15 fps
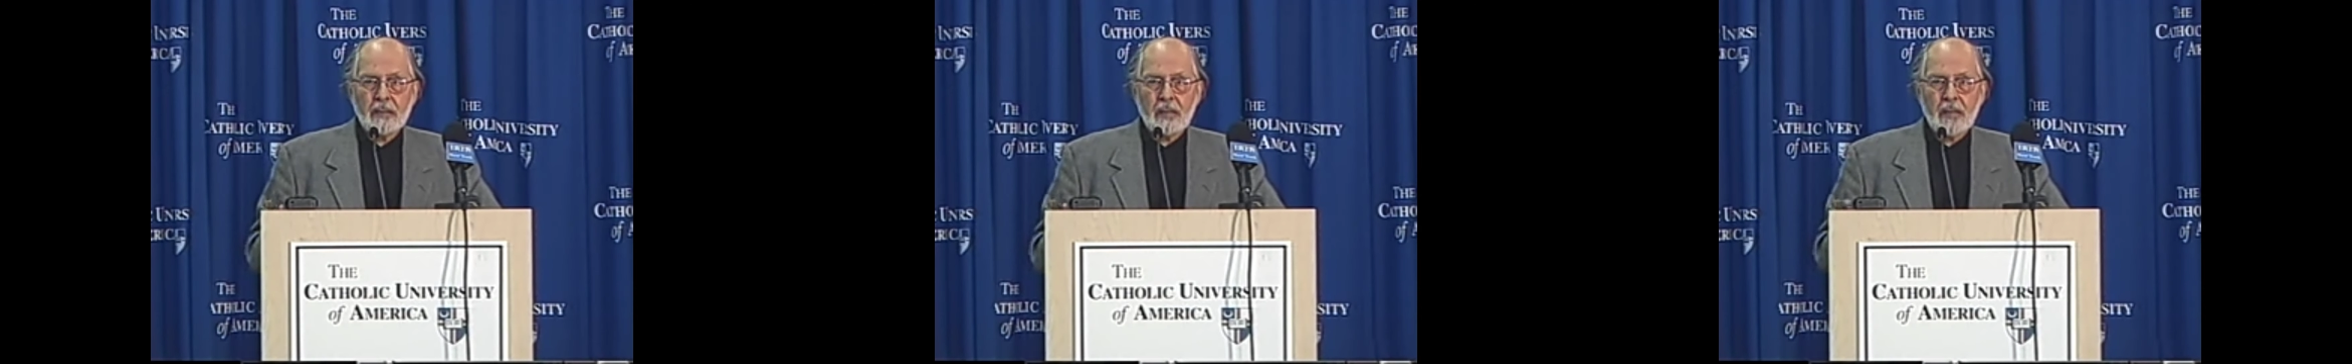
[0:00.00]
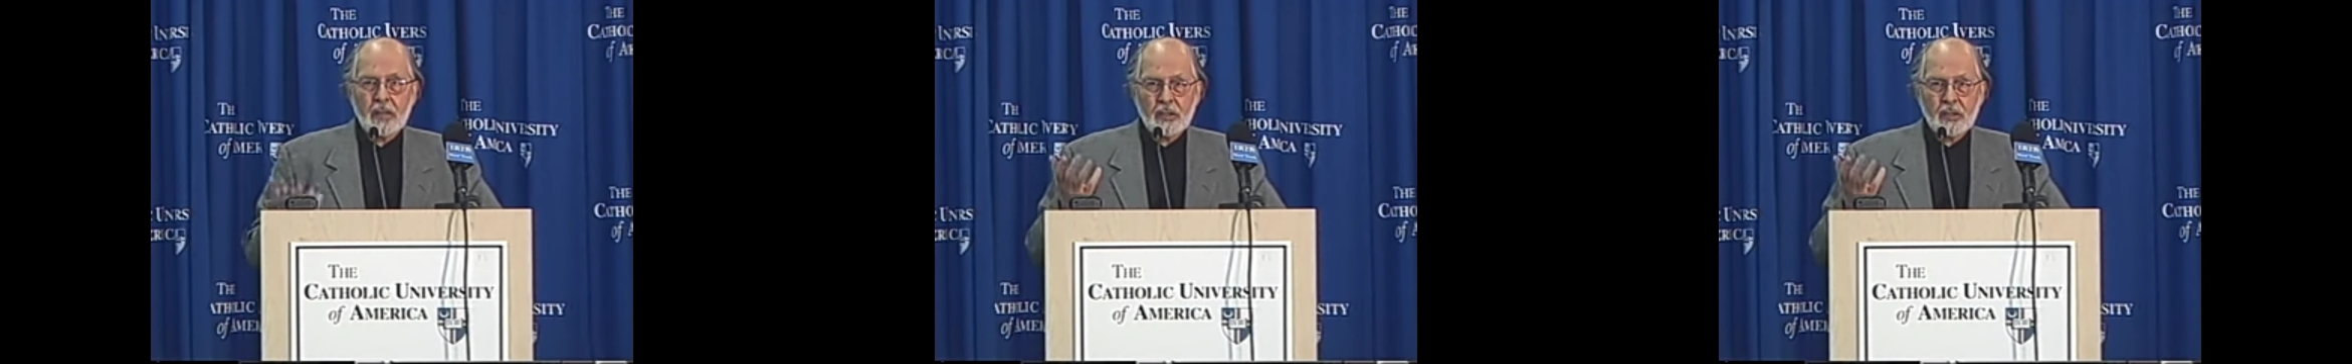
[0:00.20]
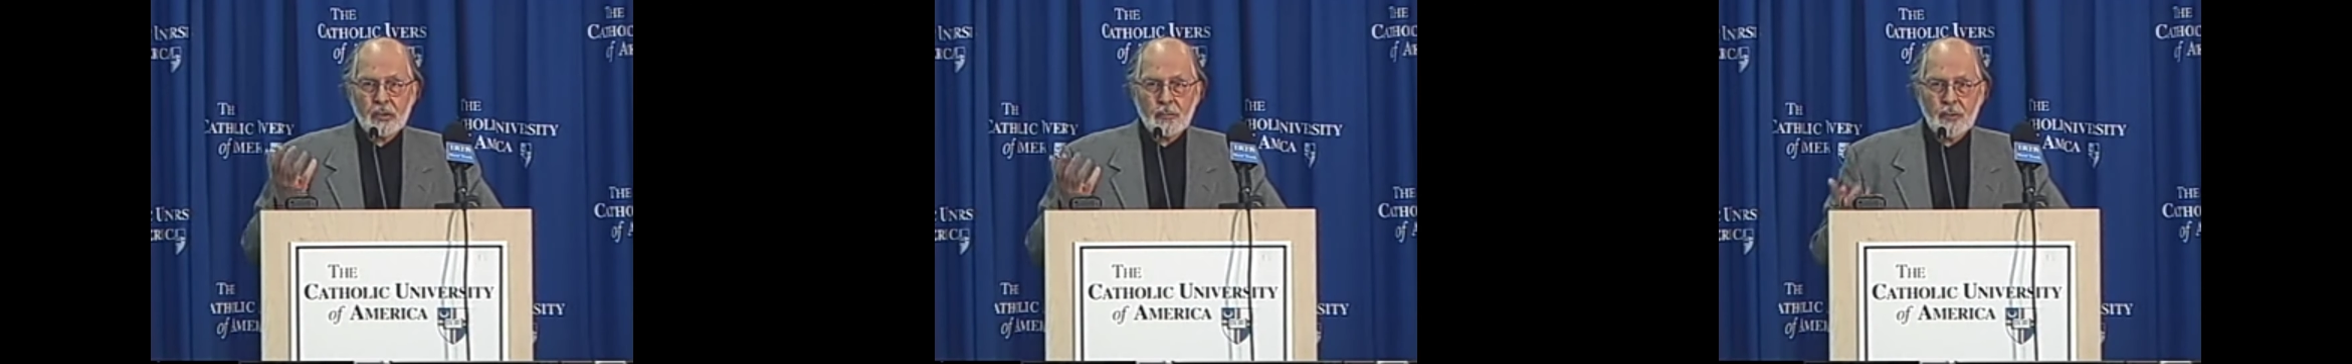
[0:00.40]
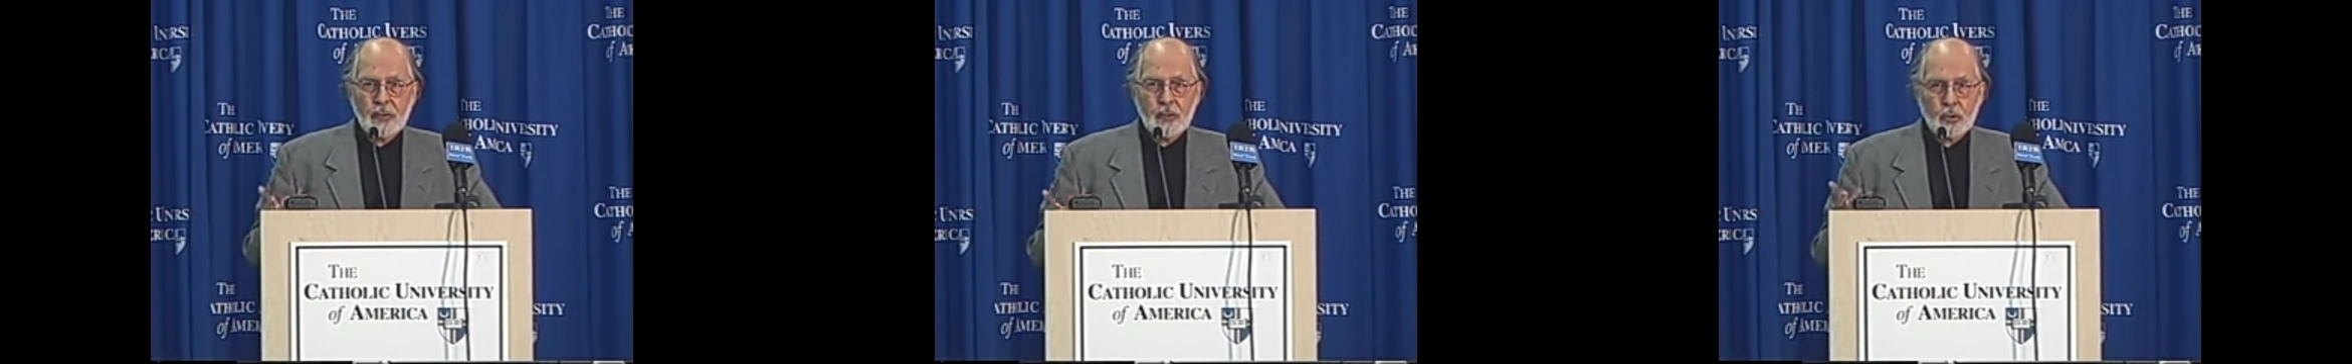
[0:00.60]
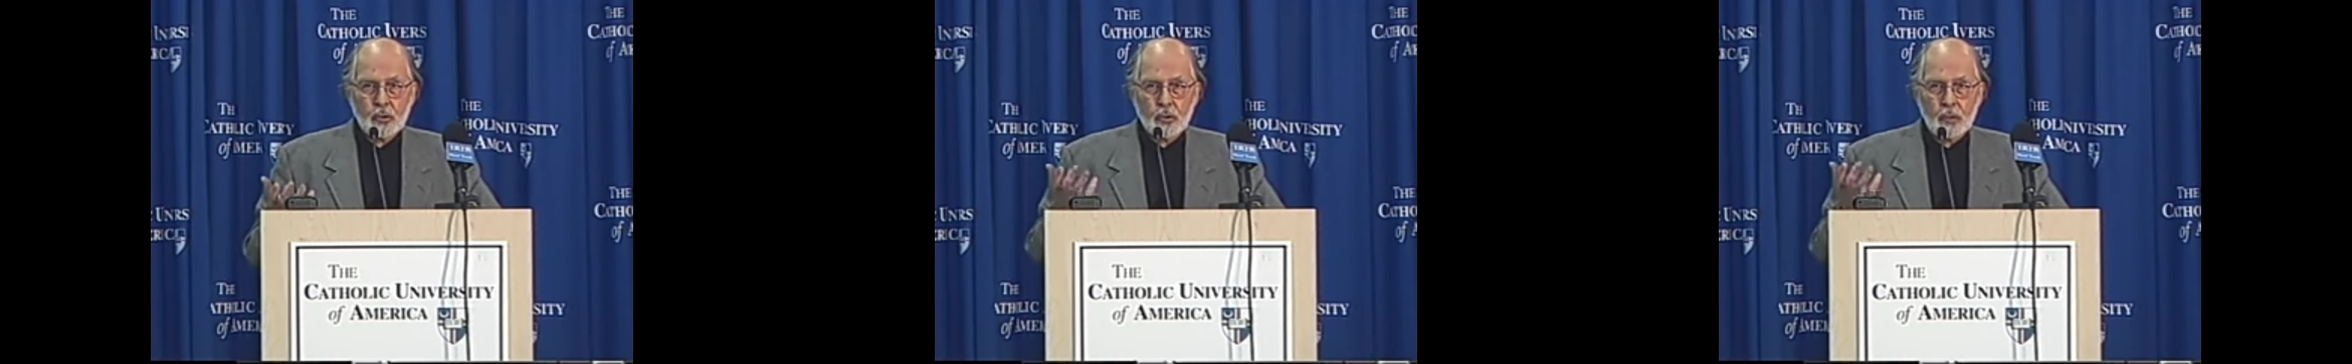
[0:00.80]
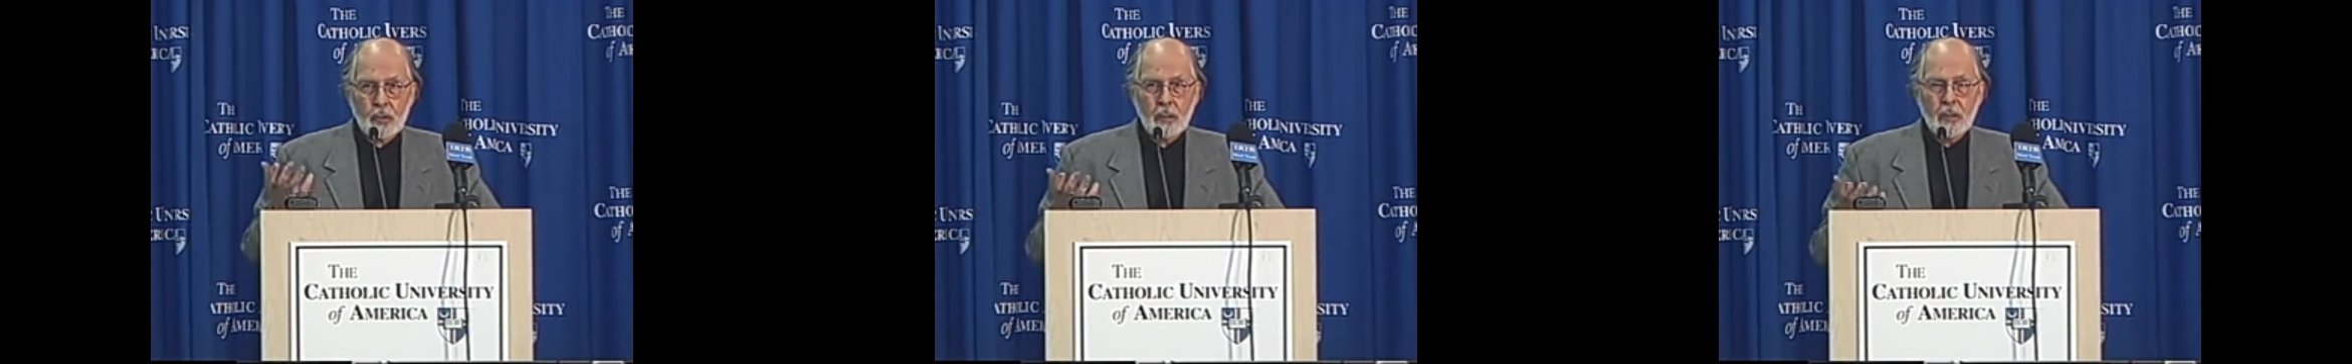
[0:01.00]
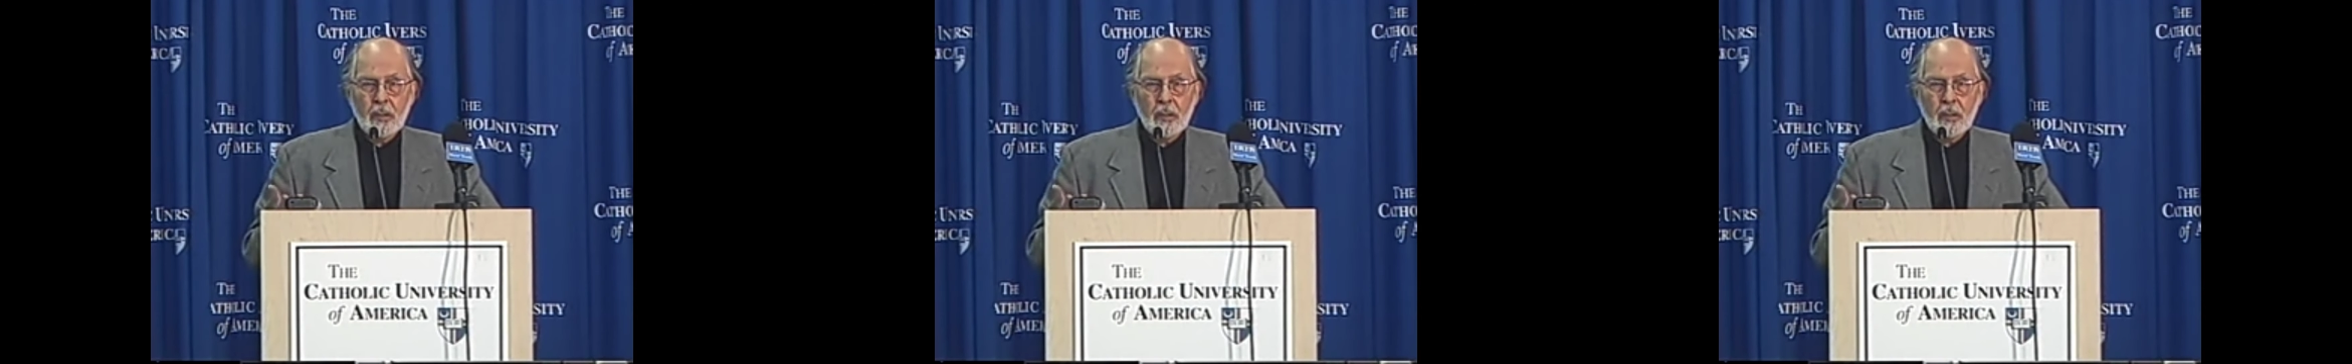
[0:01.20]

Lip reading: and spiritual